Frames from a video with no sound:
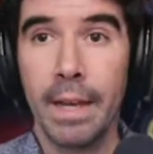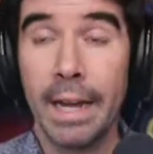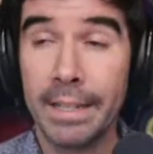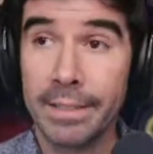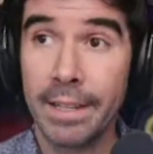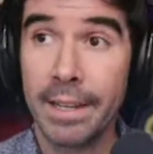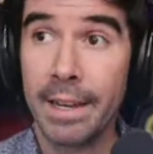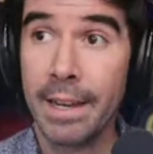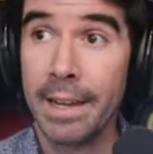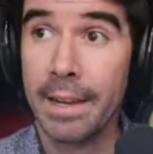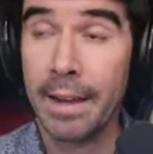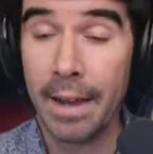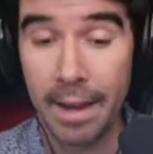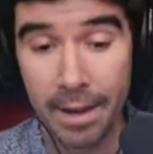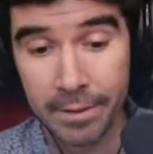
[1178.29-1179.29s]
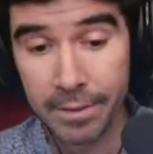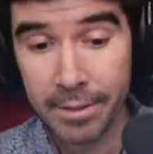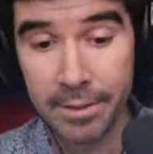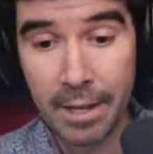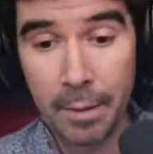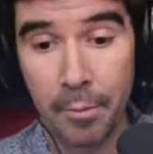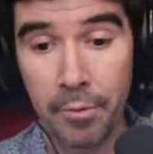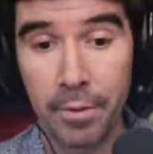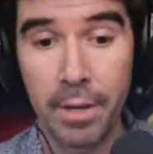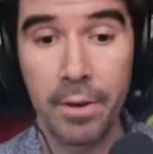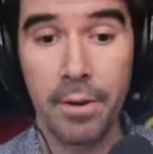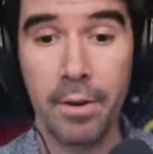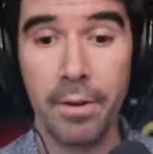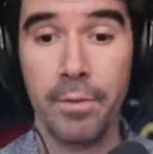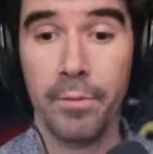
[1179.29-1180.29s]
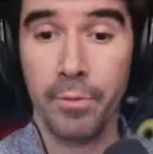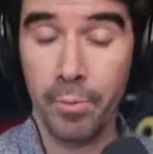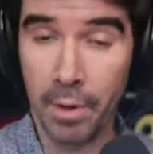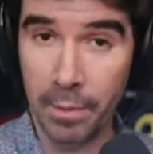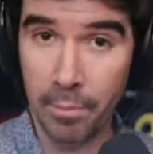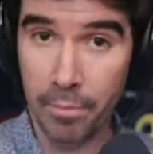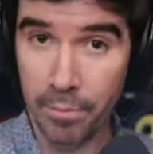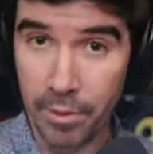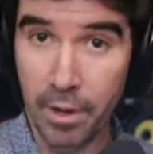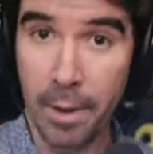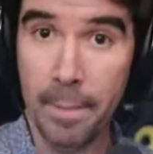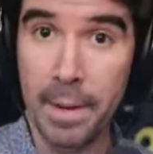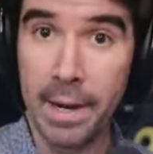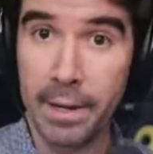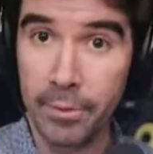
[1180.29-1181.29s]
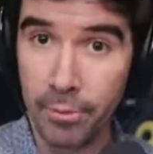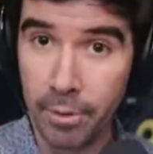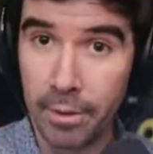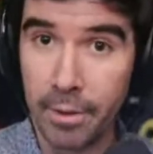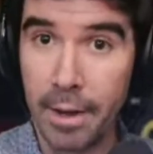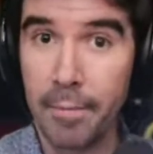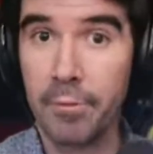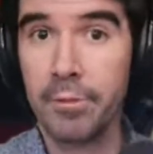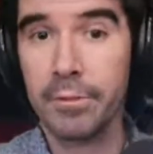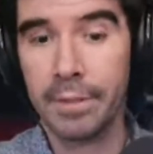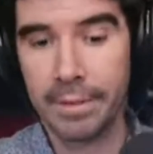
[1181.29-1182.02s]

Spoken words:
and say, hey, it's this time of year. Do you want to come in, do levels?